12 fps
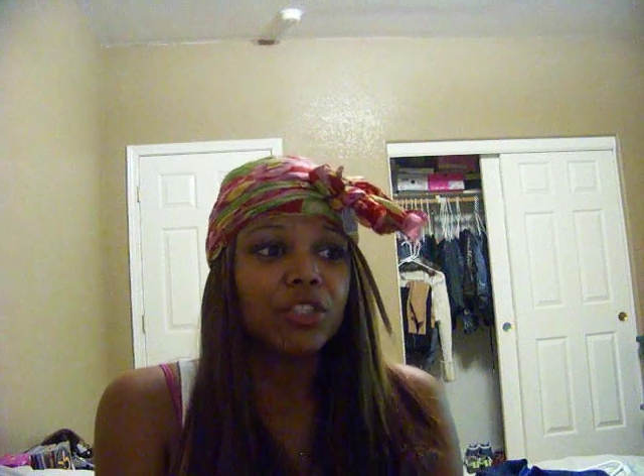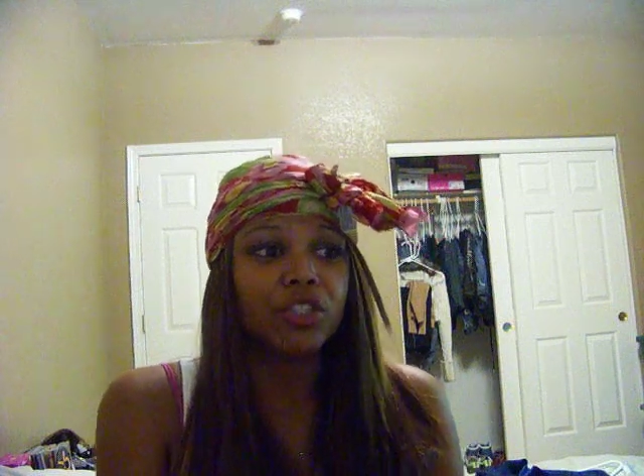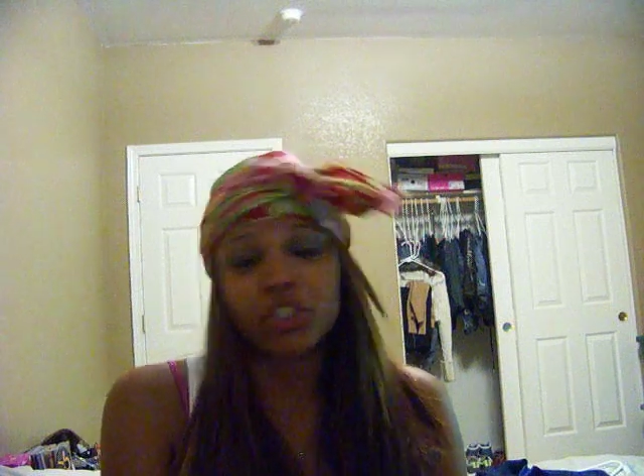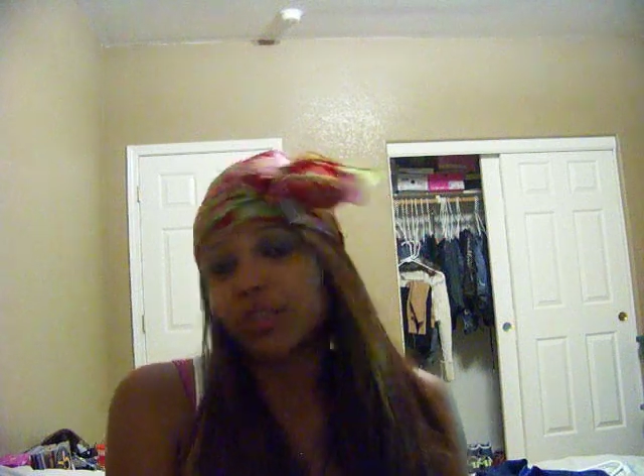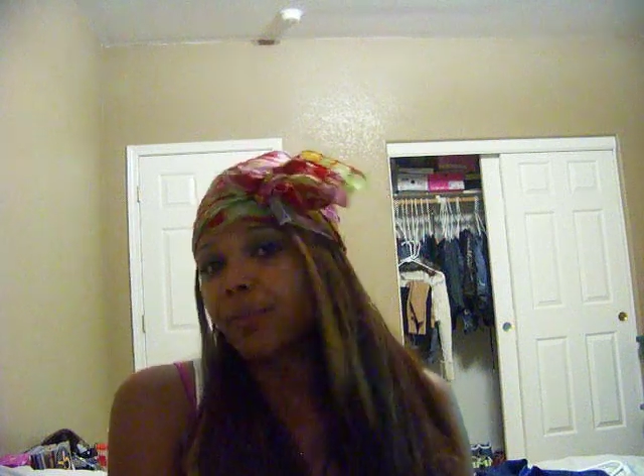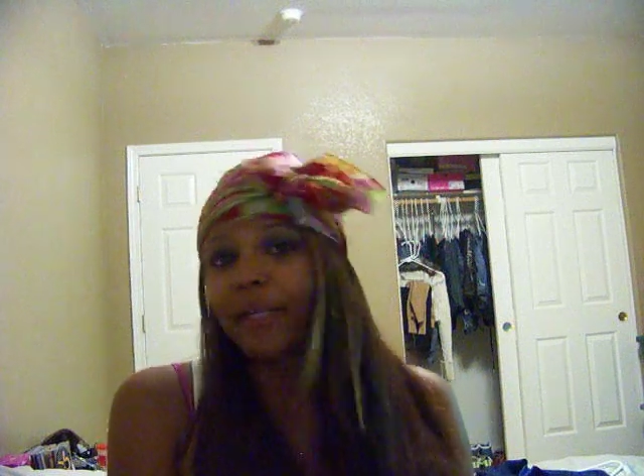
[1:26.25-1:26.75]

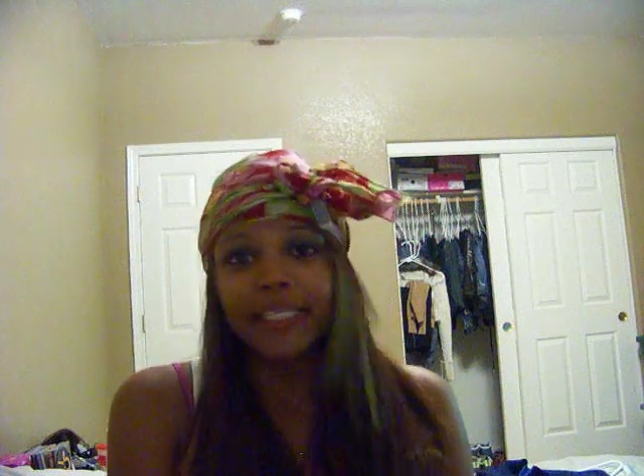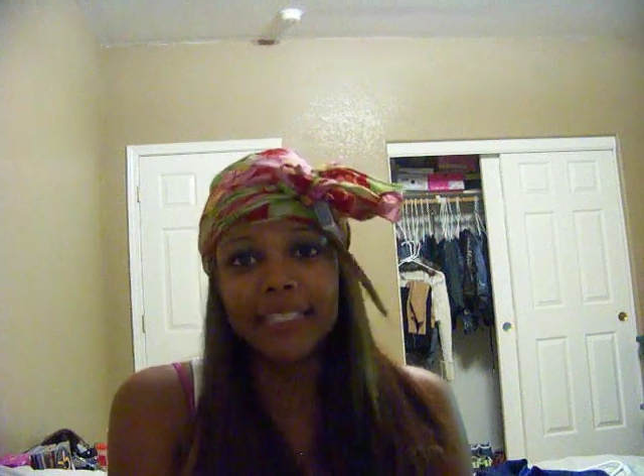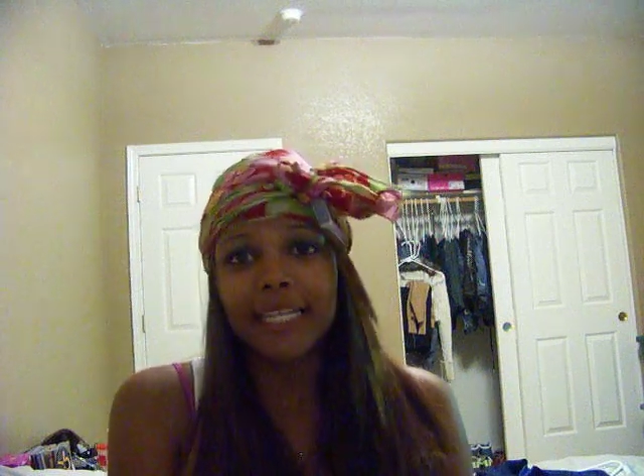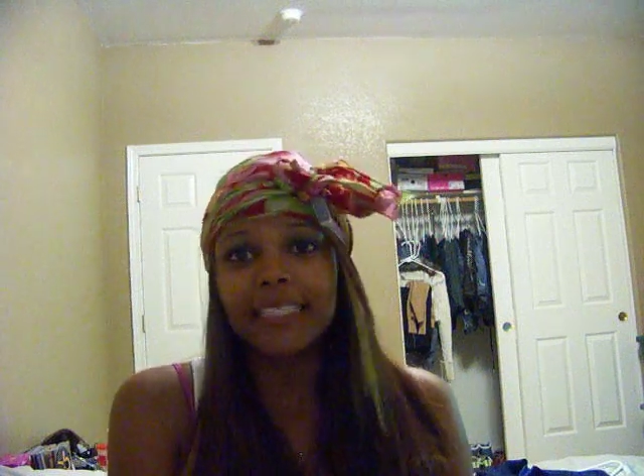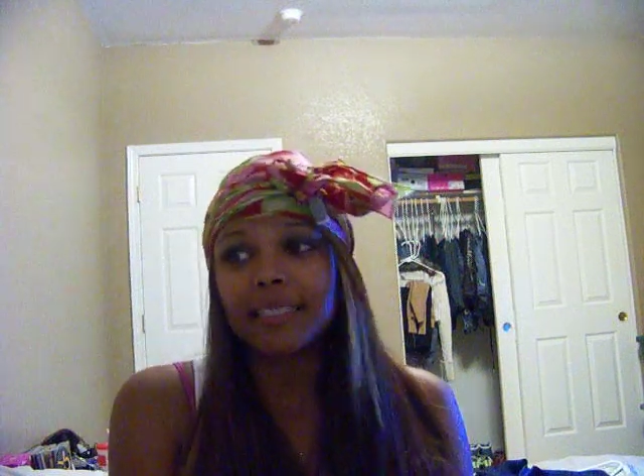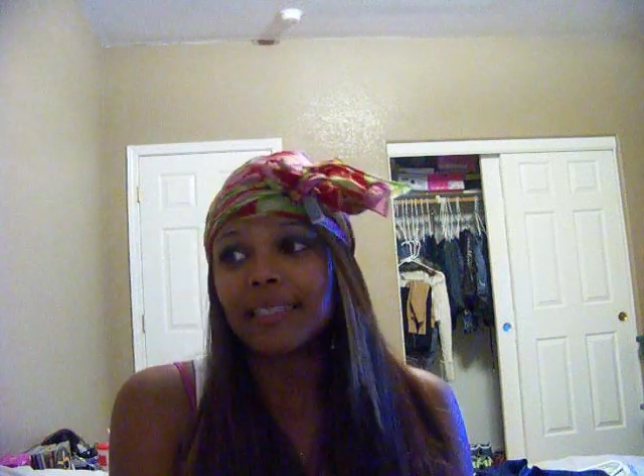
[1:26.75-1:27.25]
just because
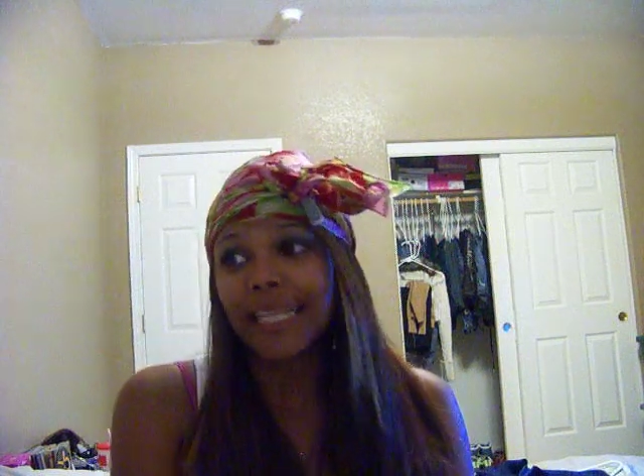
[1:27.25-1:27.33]
that's